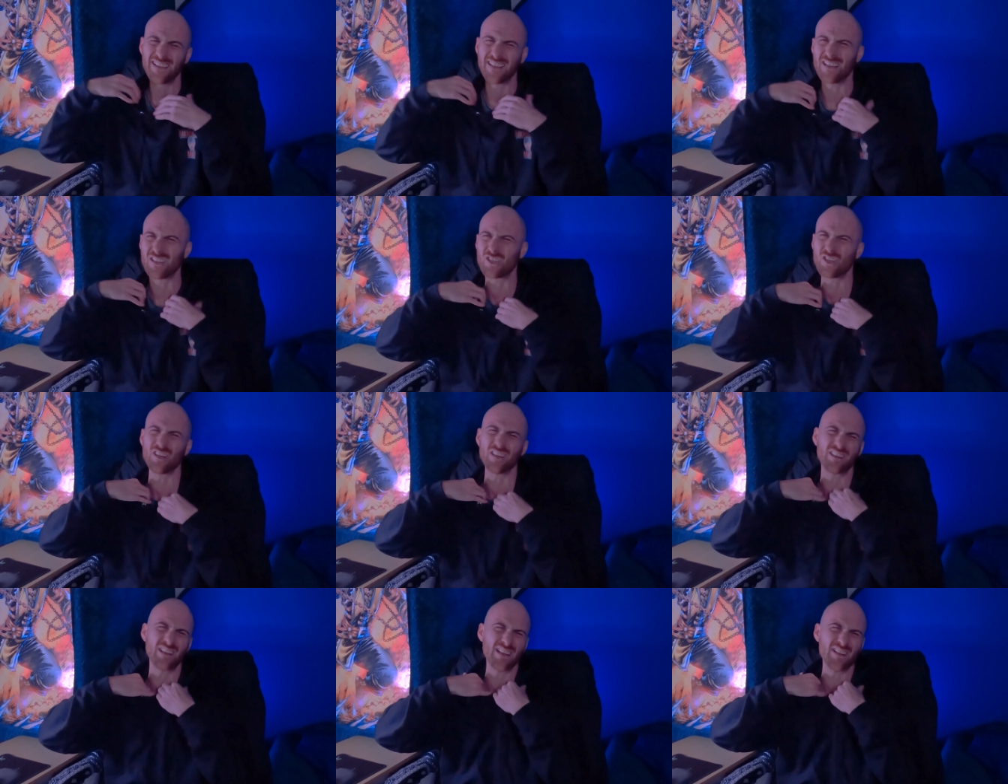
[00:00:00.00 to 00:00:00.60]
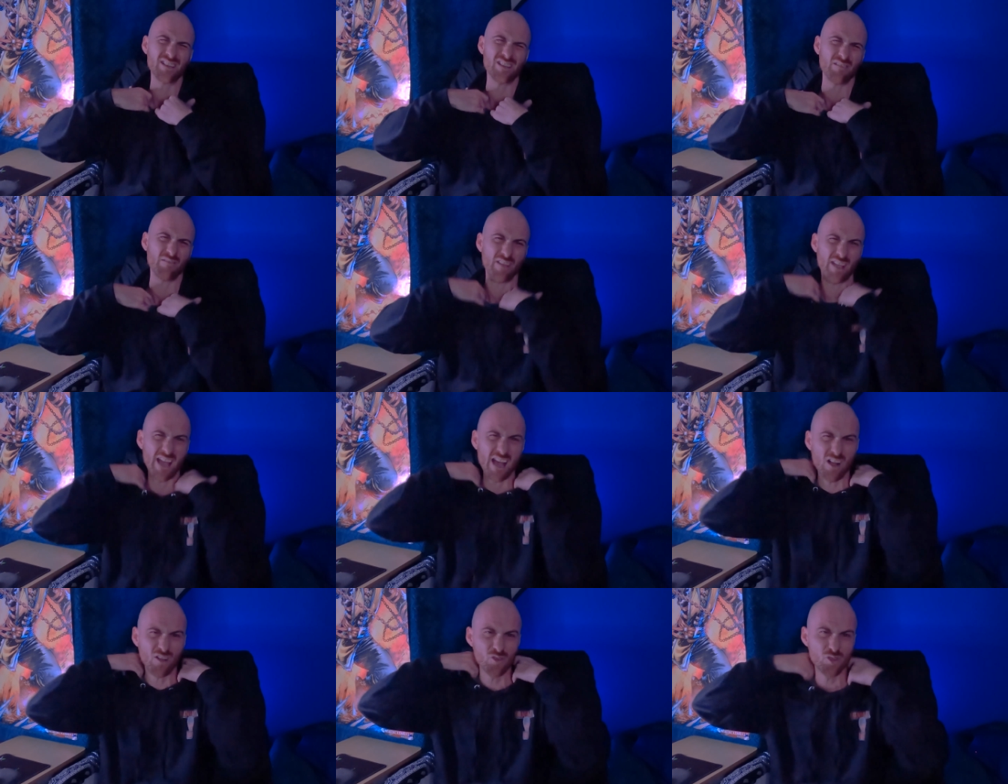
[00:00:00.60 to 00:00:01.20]
They should have done
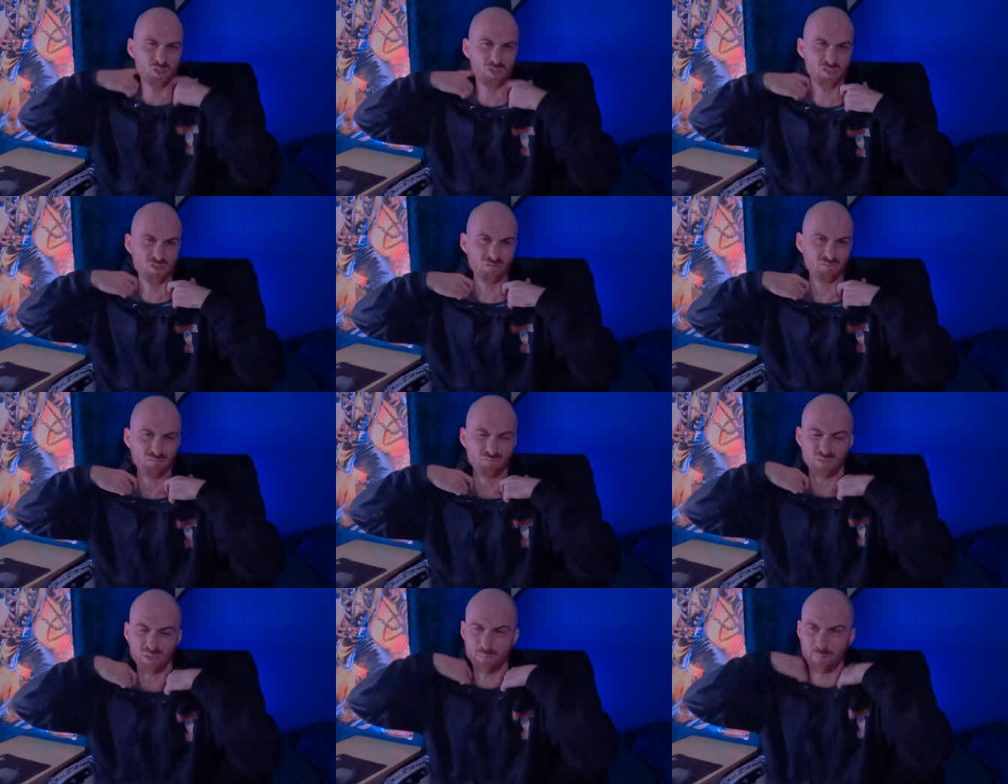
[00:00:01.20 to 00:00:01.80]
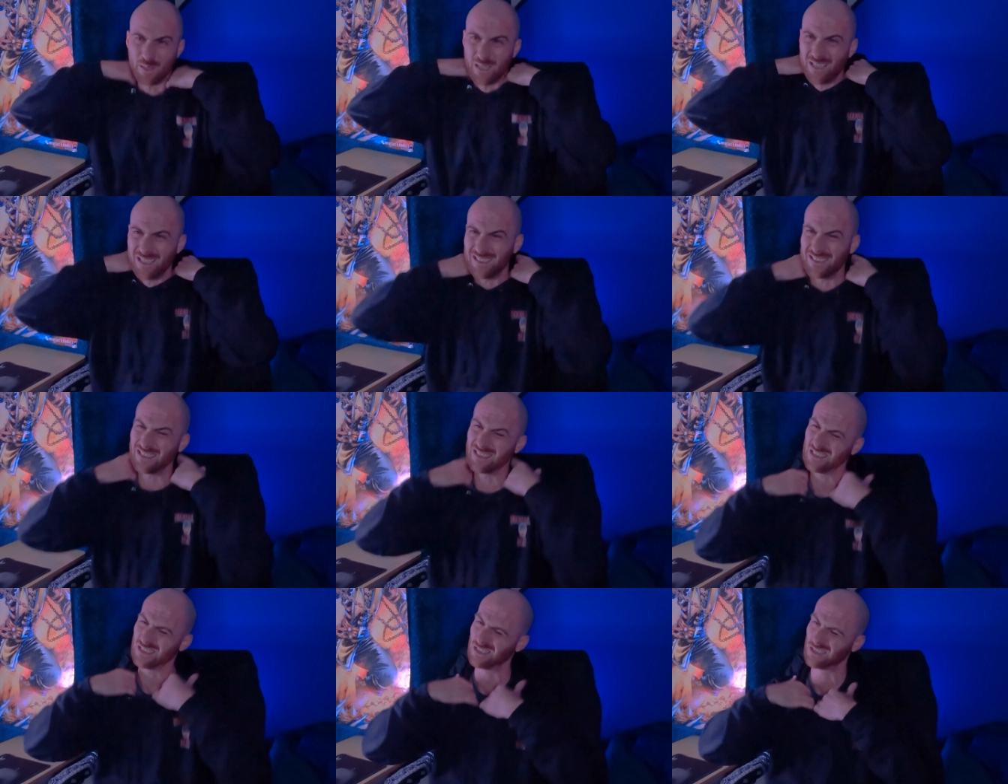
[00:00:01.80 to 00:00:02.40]
something else, but